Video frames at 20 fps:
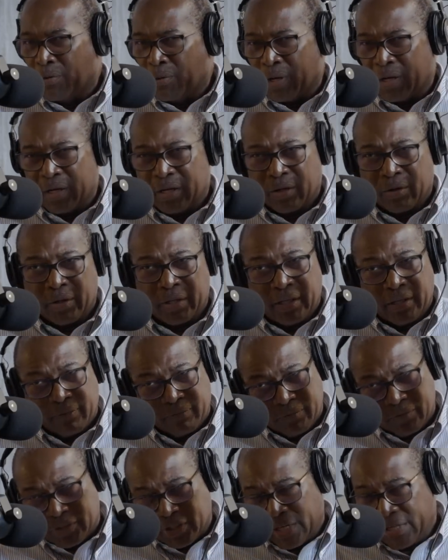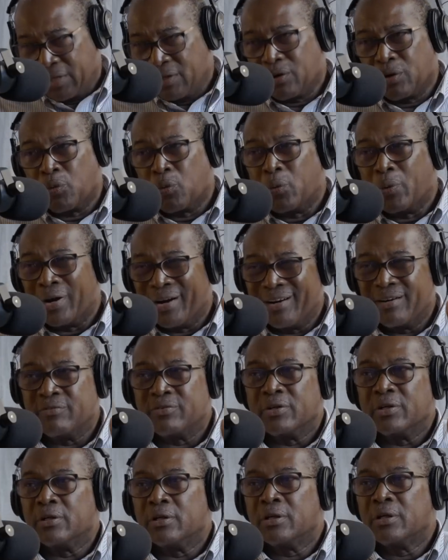whether they're going to China or
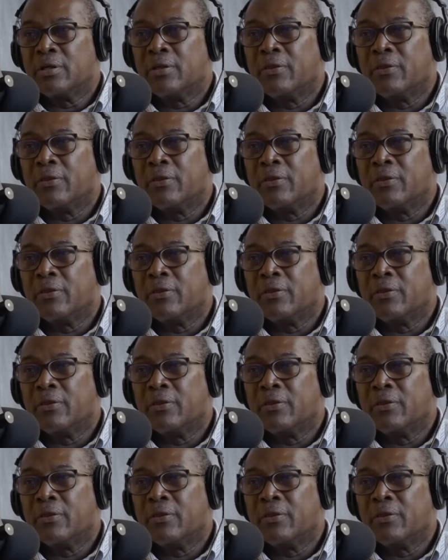wherever.